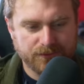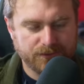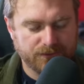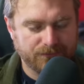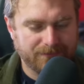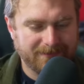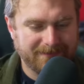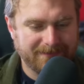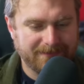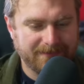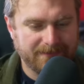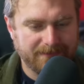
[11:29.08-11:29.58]

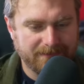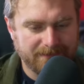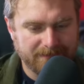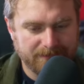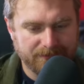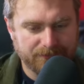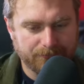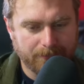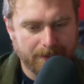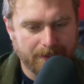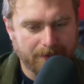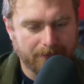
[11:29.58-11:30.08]
struck
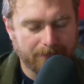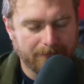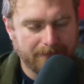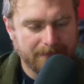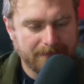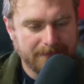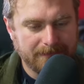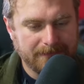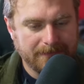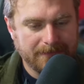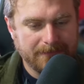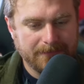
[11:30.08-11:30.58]
as well.
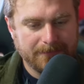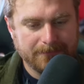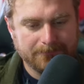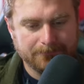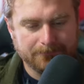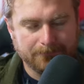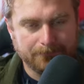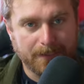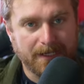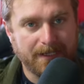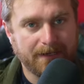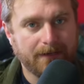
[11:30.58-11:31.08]

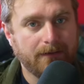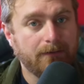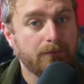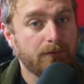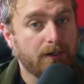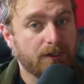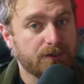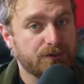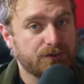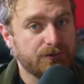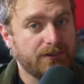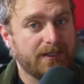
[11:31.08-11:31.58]
But
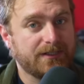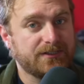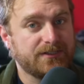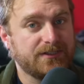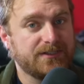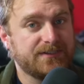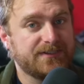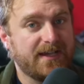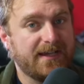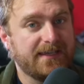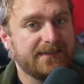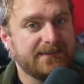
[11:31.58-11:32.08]
I should actually
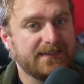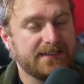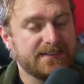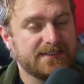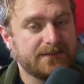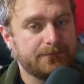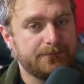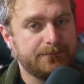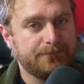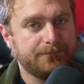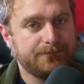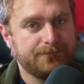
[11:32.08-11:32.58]
say these
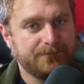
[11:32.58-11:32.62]
are